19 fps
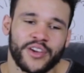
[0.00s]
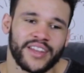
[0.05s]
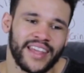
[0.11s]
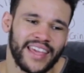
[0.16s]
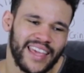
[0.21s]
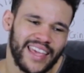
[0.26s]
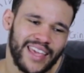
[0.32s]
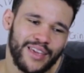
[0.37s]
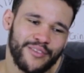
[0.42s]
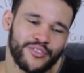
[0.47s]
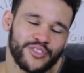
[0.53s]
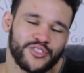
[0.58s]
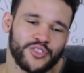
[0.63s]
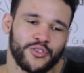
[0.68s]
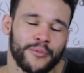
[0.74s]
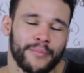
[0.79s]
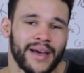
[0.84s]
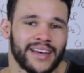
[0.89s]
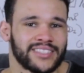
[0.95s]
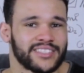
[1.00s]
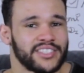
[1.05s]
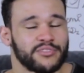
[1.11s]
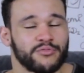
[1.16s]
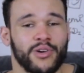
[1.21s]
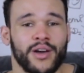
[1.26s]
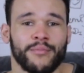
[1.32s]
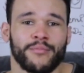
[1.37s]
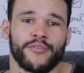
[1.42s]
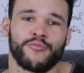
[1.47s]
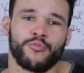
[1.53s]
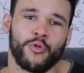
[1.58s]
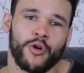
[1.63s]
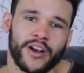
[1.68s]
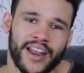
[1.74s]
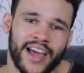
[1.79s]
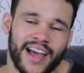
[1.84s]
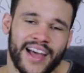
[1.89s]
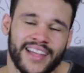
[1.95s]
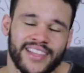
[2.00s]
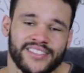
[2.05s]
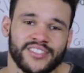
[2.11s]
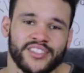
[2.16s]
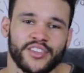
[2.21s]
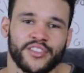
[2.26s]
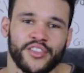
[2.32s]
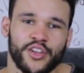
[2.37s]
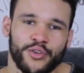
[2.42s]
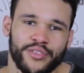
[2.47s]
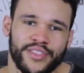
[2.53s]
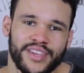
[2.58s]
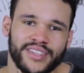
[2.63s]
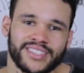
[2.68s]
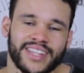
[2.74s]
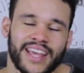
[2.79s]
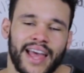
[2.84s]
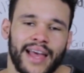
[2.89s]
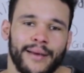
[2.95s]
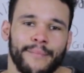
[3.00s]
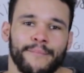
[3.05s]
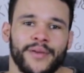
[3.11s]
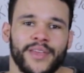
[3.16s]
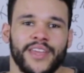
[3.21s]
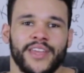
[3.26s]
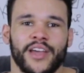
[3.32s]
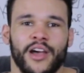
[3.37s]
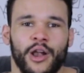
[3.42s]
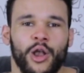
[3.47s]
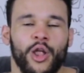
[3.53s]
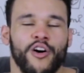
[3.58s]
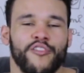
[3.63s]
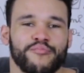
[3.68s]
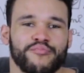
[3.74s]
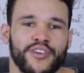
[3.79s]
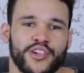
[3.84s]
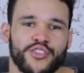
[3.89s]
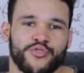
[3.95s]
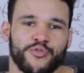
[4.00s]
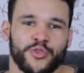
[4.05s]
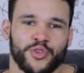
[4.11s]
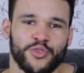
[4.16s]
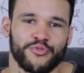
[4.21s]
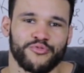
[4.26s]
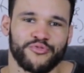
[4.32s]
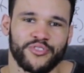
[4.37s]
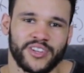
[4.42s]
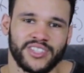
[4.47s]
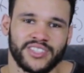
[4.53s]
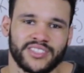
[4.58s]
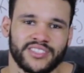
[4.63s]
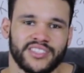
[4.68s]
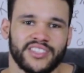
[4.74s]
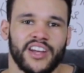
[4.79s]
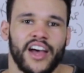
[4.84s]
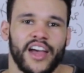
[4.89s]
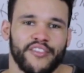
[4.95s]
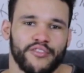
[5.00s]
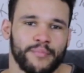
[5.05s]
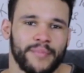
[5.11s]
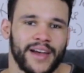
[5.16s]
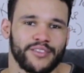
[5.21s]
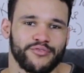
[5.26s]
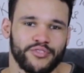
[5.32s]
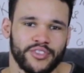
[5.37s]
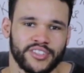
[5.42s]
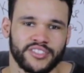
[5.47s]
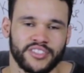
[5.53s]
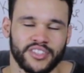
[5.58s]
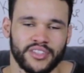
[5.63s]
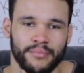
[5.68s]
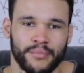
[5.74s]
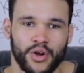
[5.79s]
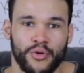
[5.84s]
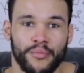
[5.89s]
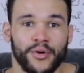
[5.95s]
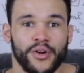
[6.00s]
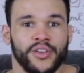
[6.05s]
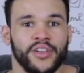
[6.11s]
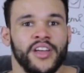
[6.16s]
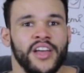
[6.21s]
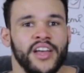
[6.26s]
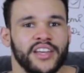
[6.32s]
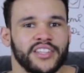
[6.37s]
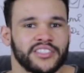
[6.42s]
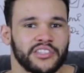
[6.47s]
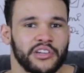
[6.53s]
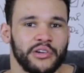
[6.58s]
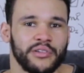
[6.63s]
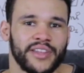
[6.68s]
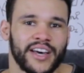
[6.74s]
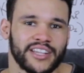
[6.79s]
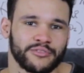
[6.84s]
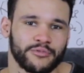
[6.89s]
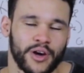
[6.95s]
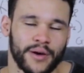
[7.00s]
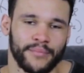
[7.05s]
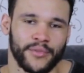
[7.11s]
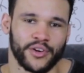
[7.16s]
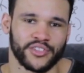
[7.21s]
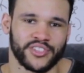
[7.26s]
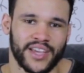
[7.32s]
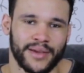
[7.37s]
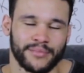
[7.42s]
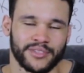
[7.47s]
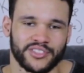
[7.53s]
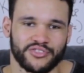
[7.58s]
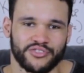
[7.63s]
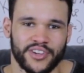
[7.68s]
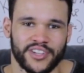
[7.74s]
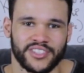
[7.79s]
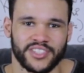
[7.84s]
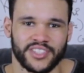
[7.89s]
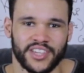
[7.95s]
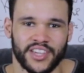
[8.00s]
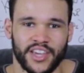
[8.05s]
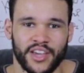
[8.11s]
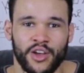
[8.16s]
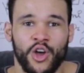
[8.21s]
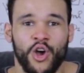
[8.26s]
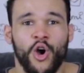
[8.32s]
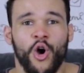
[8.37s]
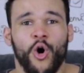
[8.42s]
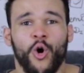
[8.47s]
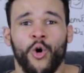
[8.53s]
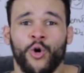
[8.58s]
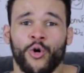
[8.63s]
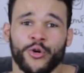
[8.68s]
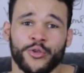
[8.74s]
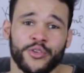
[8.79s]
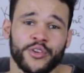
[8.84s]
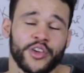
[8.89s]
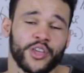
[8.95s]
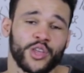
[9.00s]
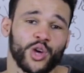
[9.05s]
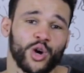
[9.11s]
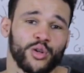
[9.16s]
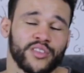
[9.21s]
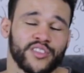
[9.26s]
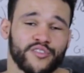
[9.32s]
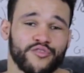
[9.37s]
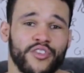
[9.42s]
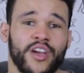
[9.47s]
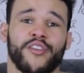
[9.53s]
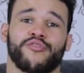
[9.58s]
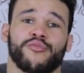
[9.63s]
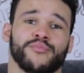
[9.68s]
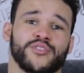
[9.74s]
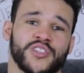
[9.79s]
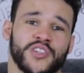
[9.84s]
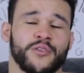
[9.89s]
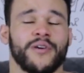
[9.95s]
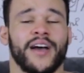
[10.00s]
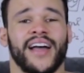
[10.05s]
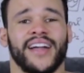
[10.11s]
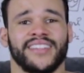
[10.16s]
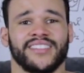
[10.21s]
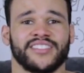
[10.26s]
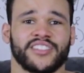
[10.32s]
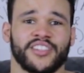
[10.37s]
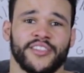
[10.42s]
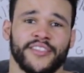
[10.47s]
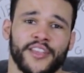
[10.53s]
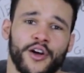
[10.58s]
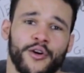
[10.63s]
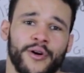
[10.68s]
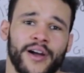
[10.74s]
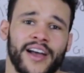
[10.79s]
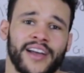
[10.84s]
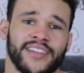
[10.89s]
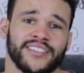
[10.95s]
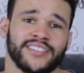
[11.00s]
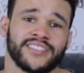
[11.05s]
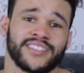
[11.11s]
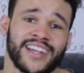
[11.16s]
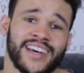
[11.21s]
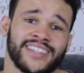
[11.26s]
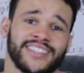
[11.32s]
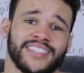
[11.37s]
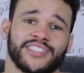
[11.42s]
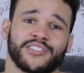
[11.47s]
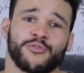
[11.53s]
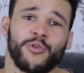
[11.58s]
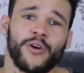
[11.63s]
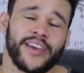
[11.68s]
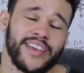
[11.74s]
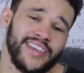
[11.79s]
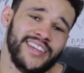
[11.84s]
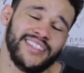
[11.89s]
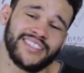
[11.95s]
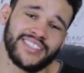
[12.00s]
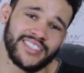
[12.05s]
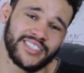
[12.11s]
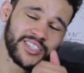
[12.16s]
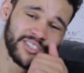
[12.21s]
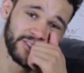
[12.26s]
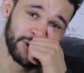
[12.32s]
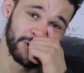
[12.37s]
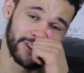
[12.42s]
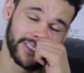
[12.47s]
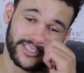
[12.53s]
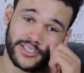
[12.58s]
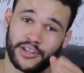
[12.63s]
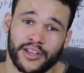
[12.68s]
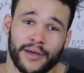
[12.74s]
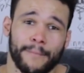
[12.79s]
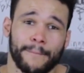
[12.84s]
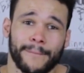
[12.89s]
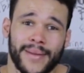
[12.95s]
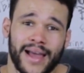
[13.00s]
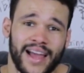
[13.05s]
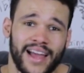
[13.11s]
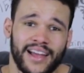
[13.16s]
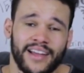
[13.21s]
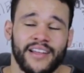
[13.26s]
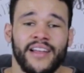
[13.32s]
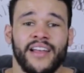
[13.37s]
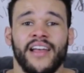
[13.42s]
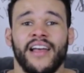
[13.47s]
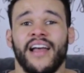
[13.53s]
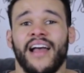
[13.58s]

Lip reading: can either do a master swipe with one hand, though this can be a lot of pressure on your wrists. I have a bad wrist at the moment, so that's why I'm not demonstrating it. Or you can go straight from two hands to no hands, as it's quite easy to do this on a mat.